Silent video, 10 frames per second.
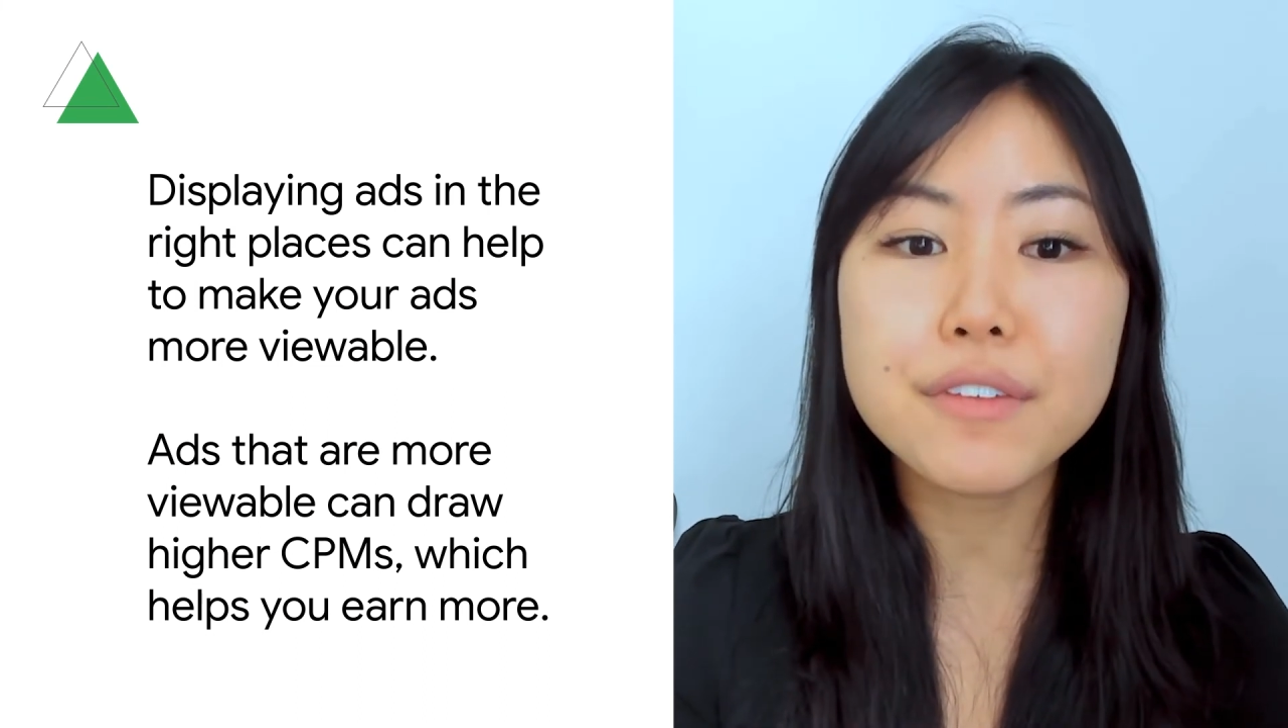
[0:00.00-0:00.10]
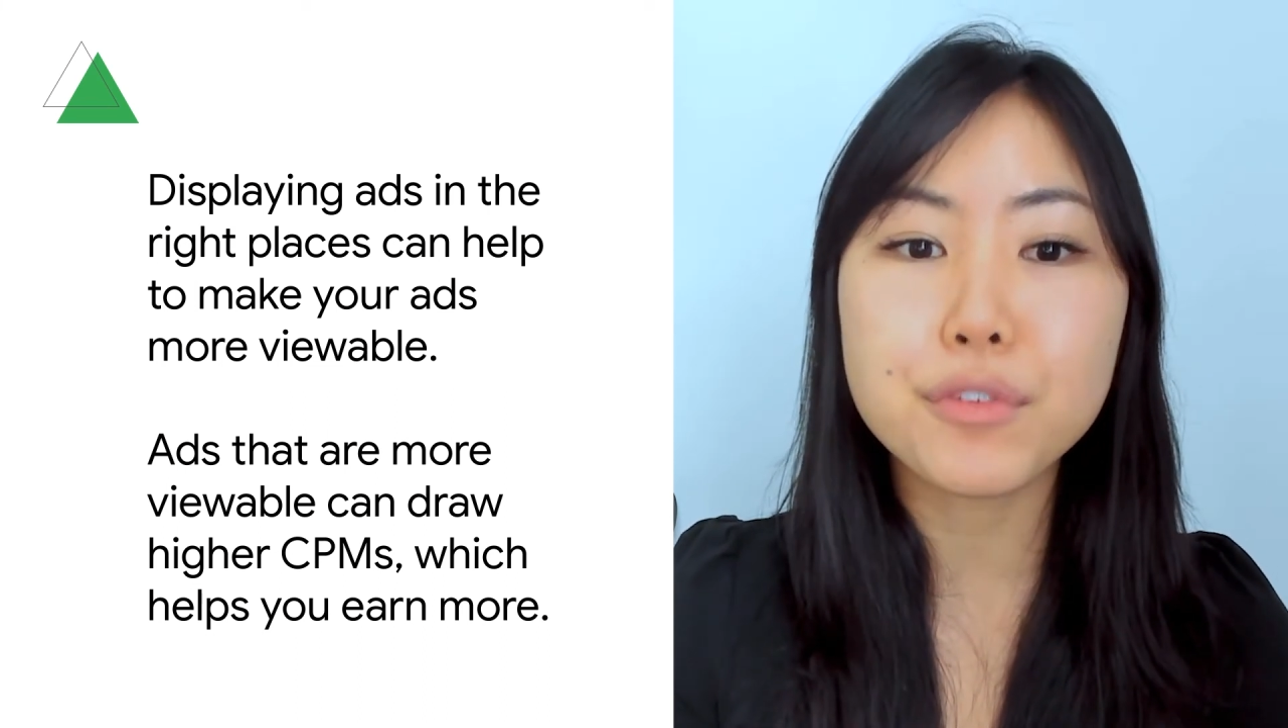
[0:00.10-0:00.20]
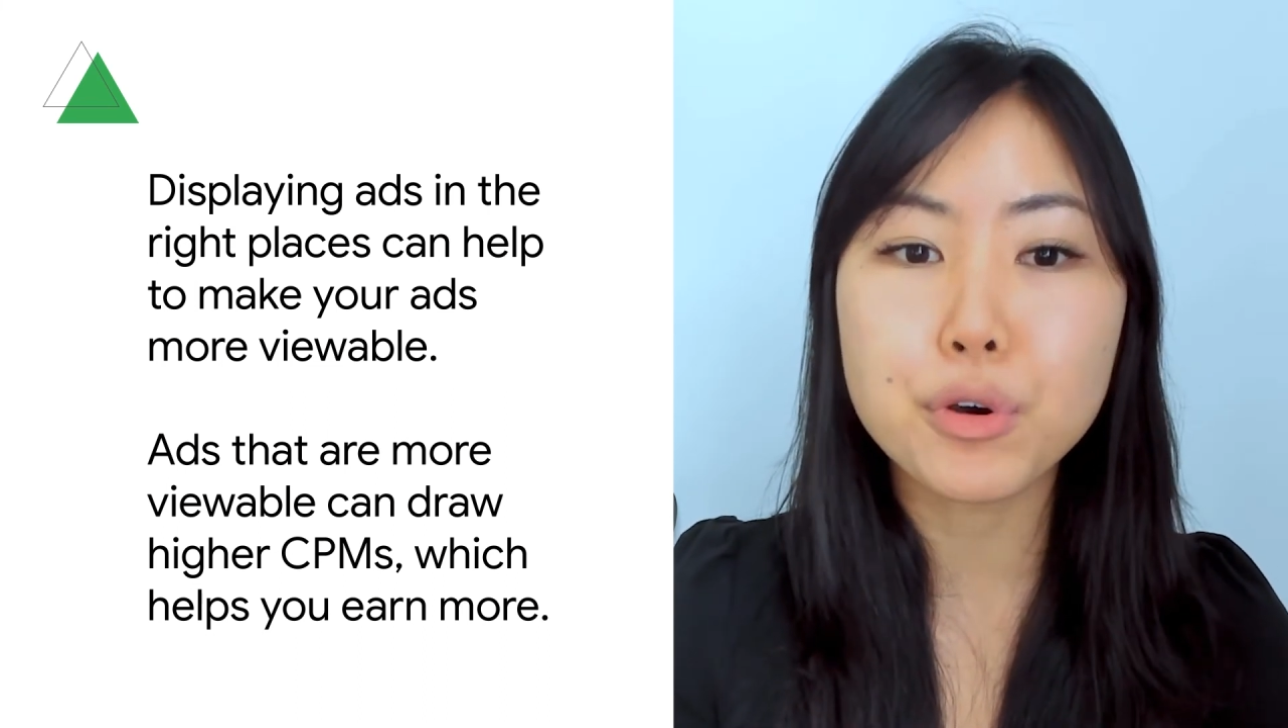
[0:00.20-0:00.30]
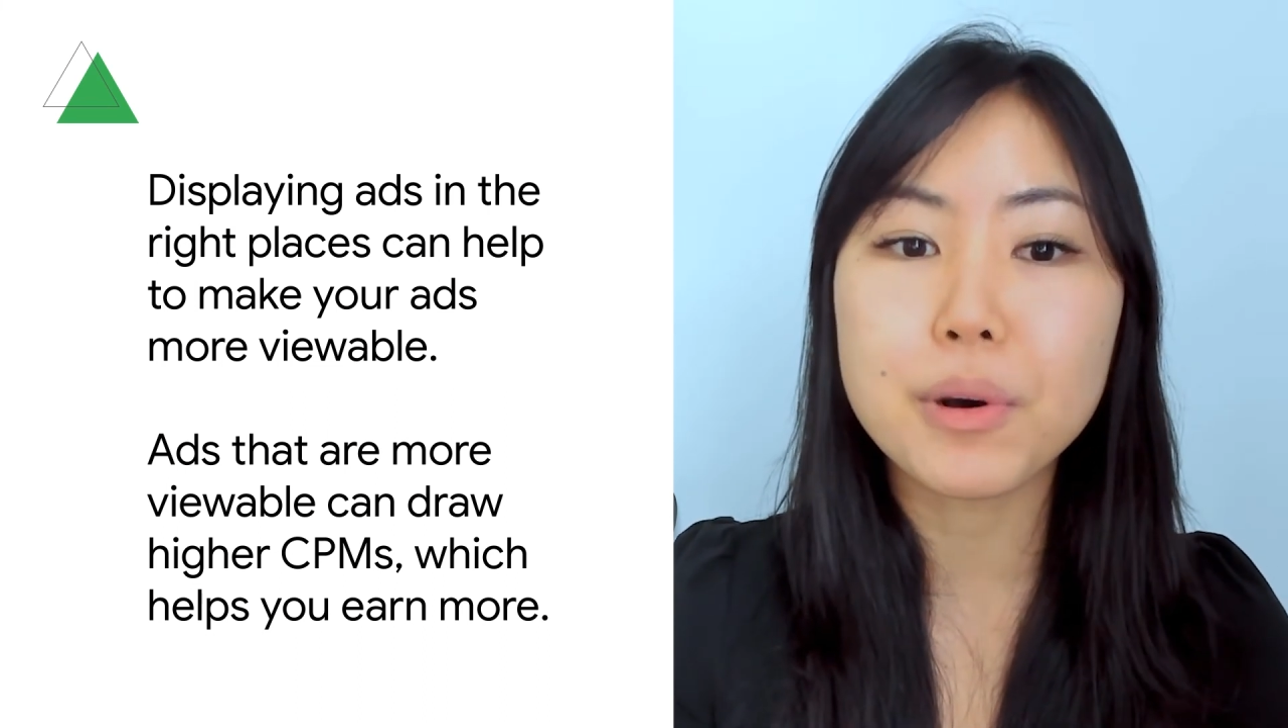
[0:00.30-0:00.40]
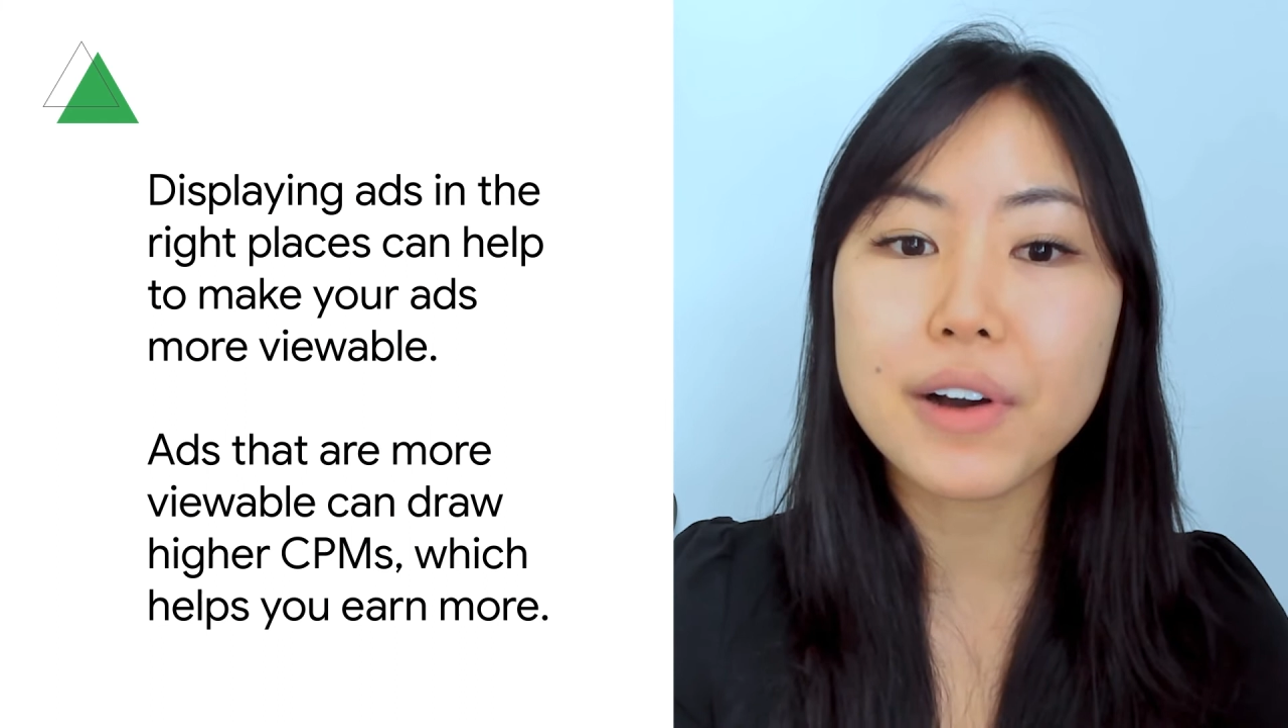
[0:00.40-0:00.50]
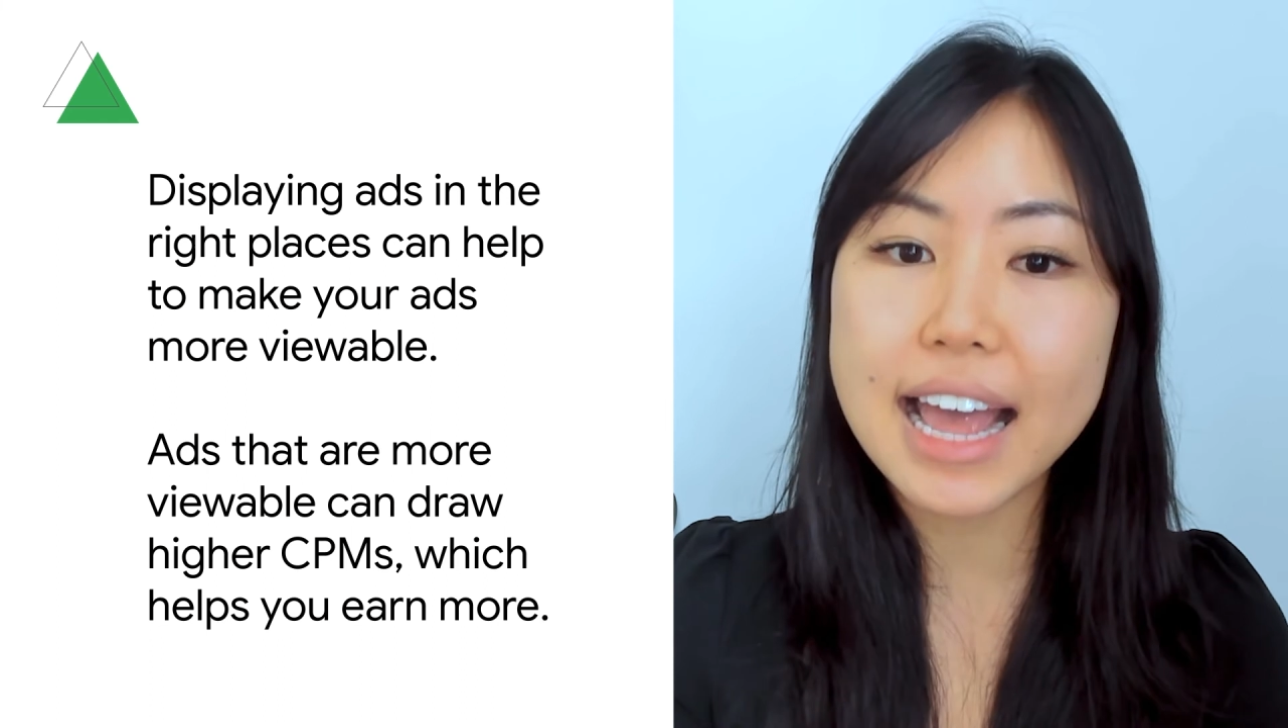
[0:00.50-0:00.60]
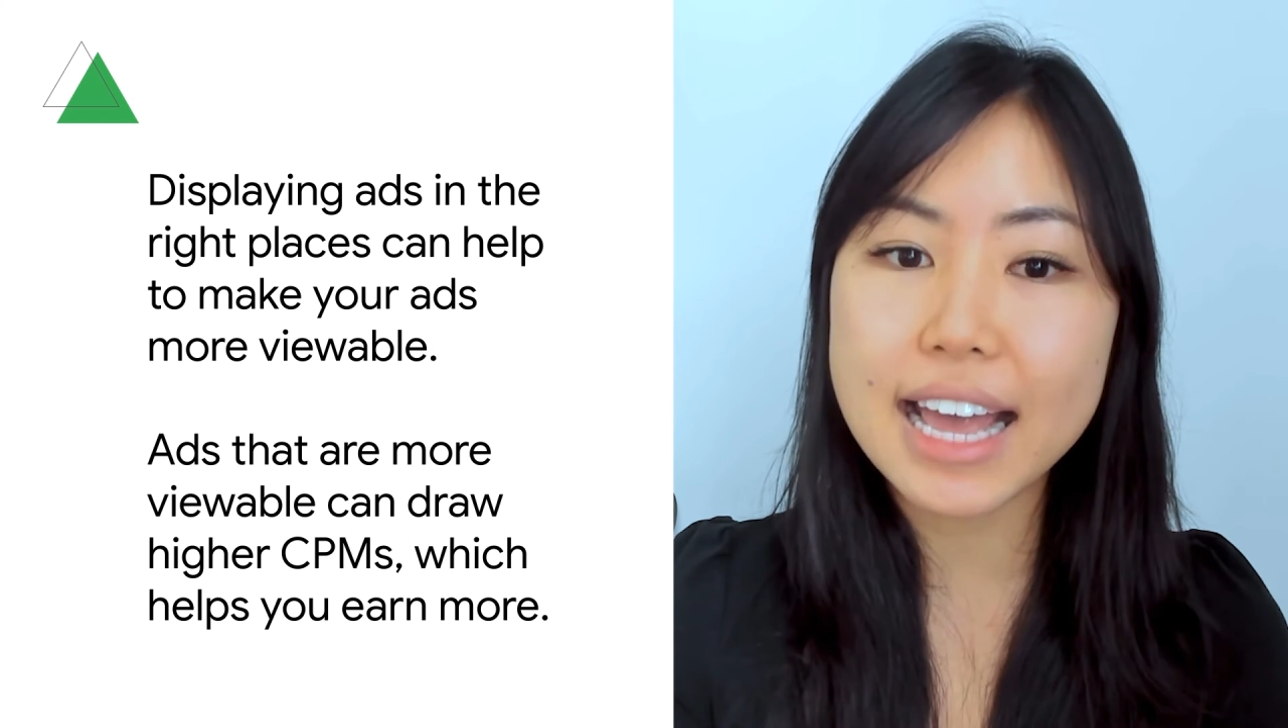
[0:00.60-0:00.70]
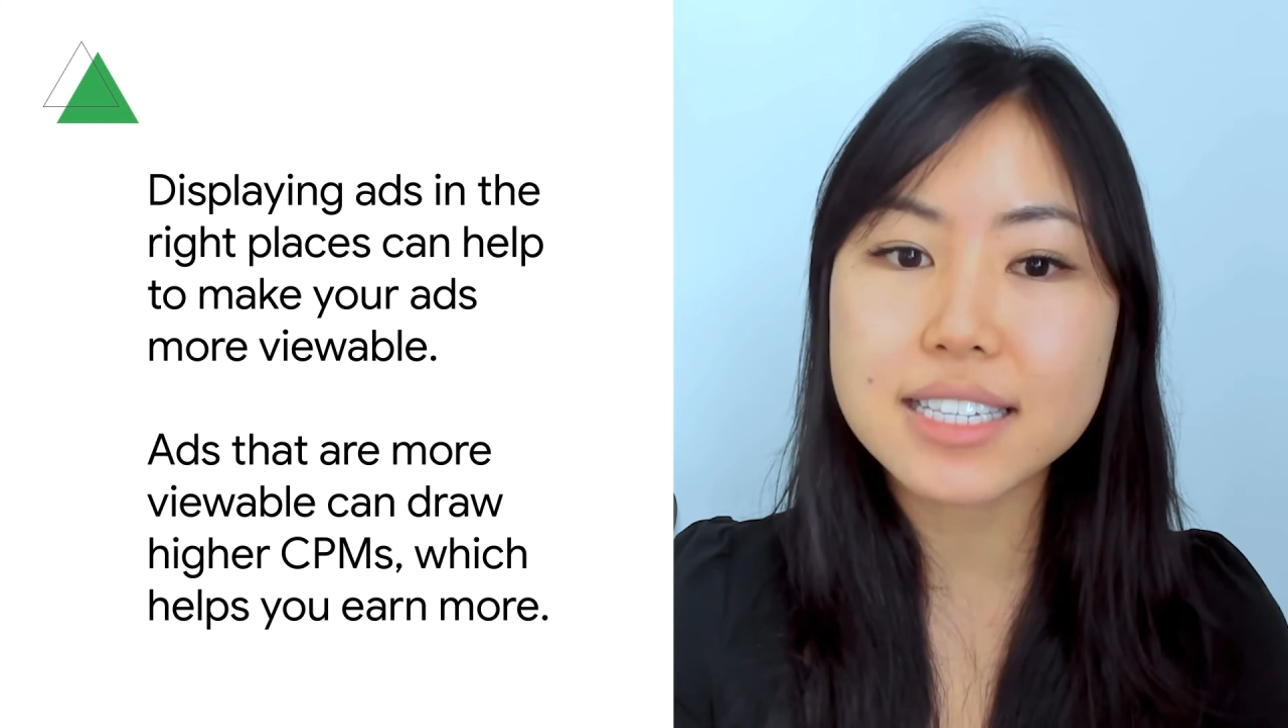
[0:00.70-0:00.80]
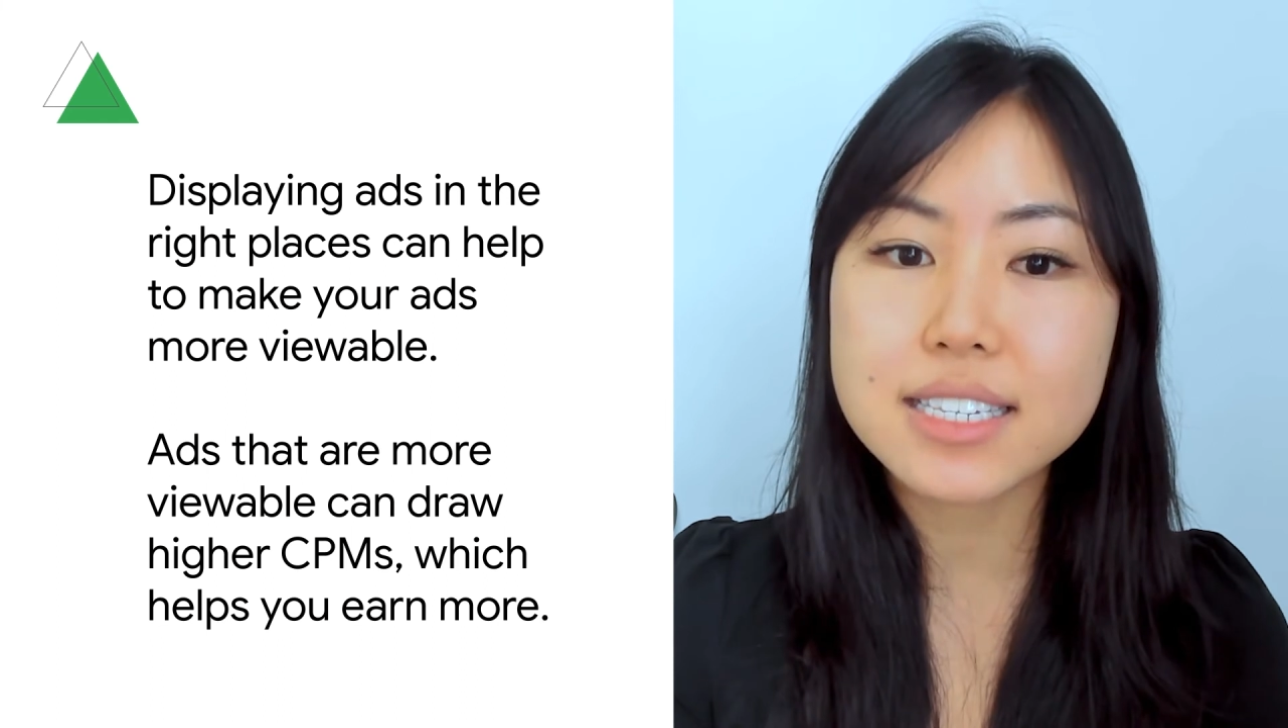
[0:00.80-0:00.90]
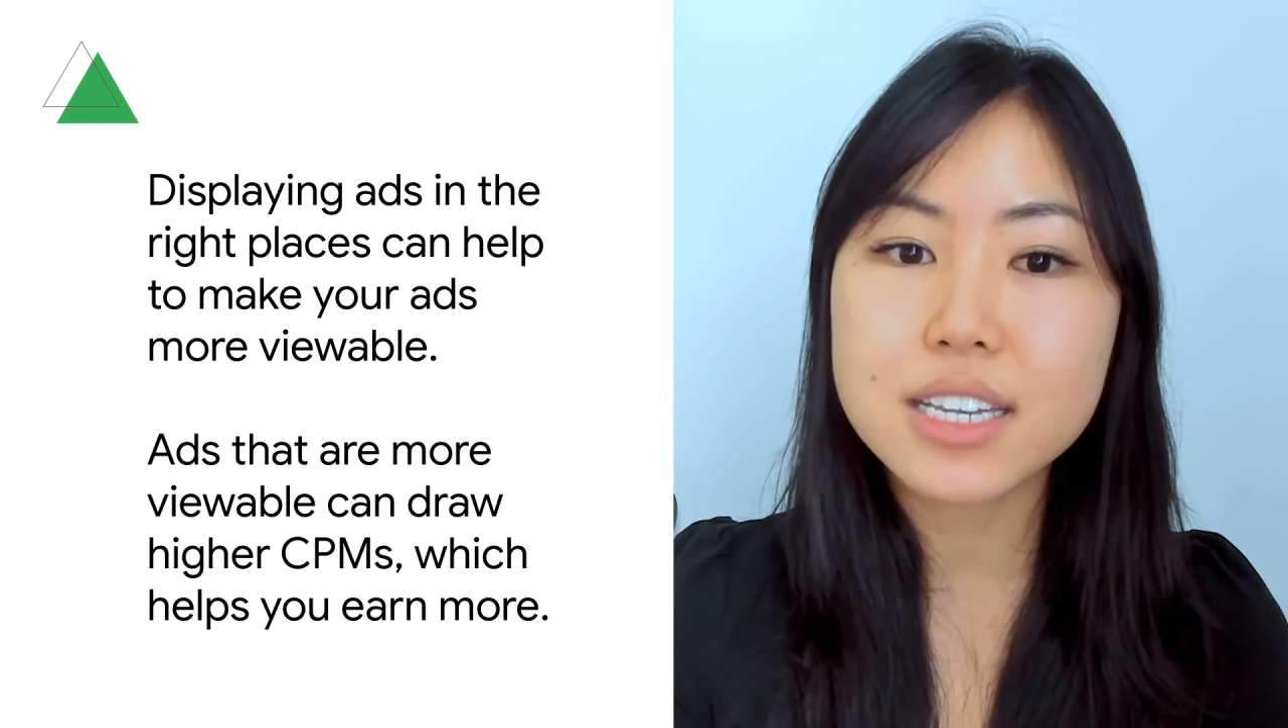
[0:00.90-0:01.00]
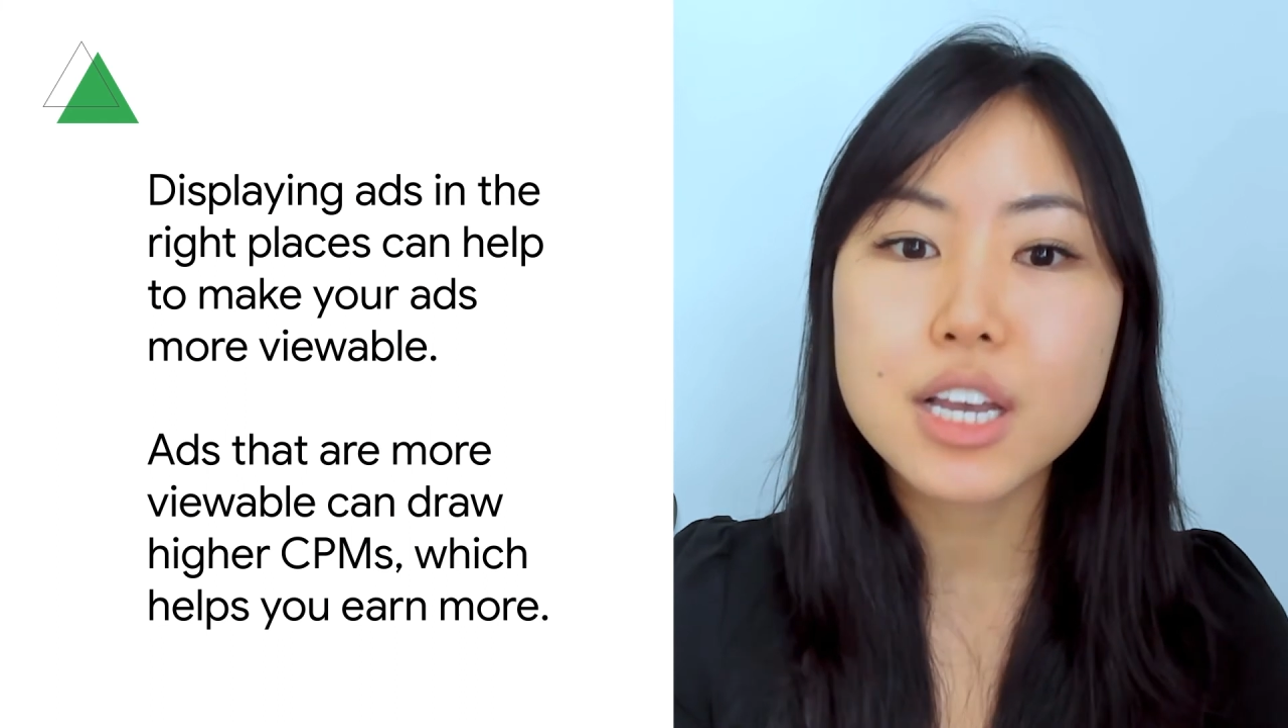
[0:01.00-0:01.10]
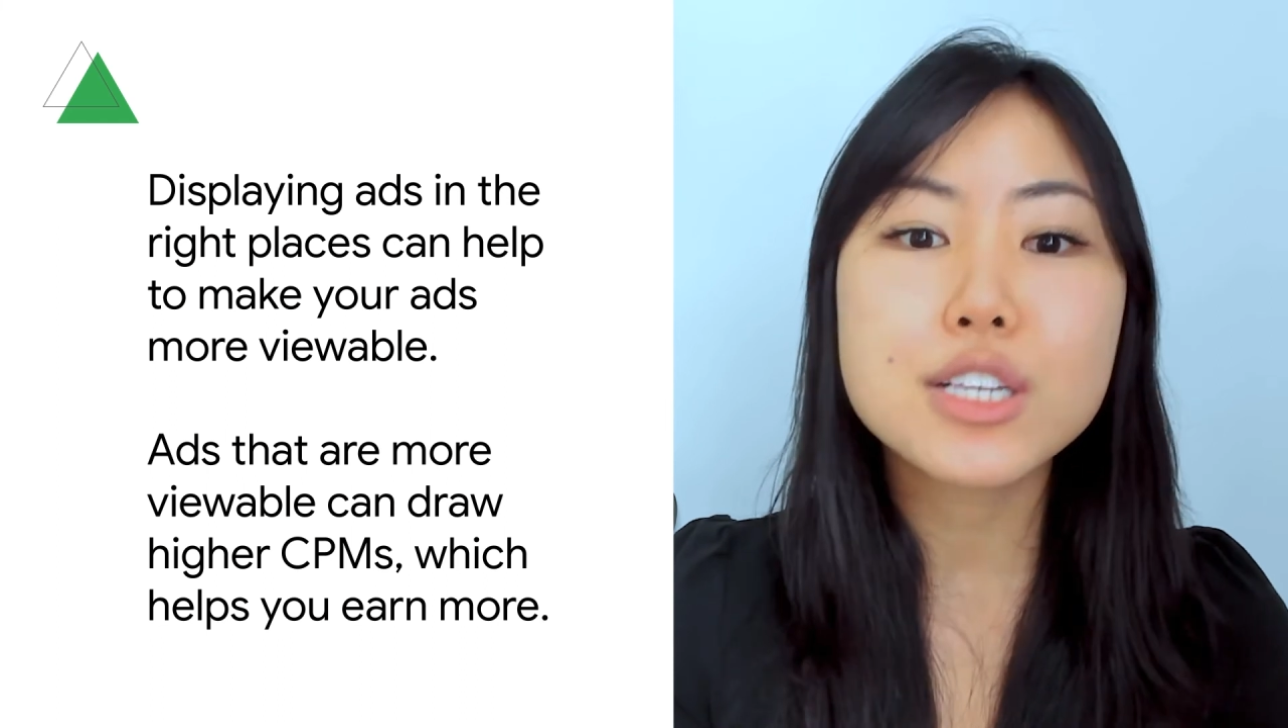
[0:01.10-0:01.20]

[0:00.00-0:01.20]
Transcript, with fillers: viewable ads,